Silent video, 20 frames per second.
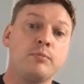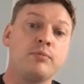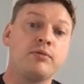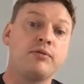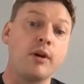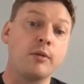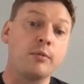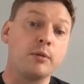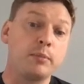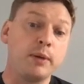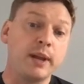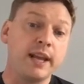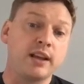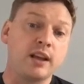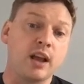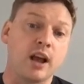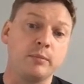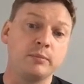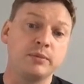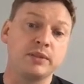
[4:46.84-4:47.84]
Probably
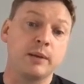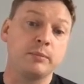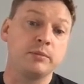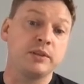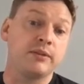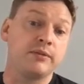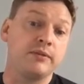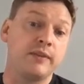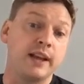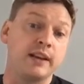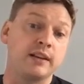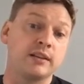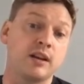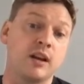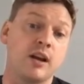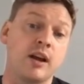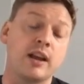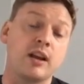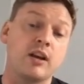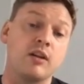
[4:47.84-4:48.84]
comes under things
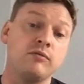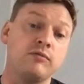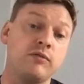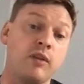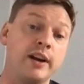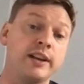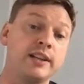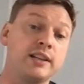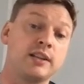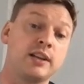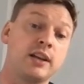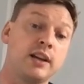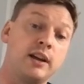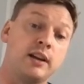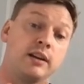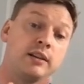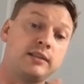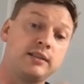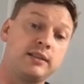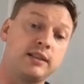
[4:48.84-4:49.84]
like right
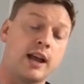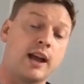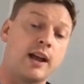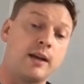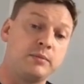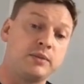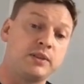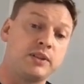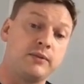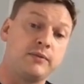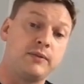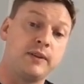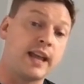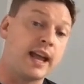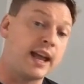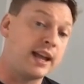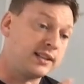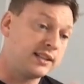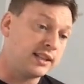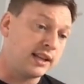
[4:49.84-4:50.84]
to
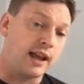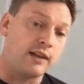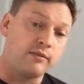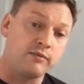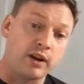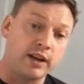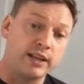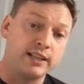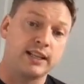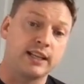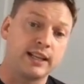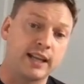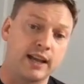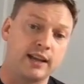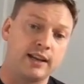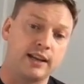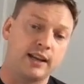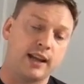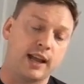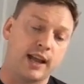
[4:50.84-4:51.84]
forget and right to
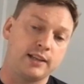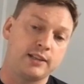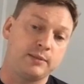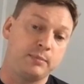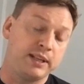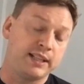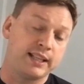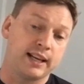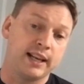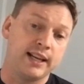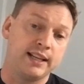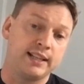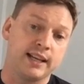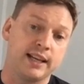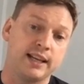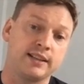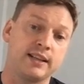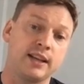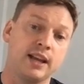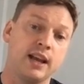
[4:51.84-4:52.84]
get to be
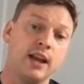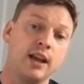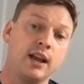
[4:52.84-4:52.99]
deleted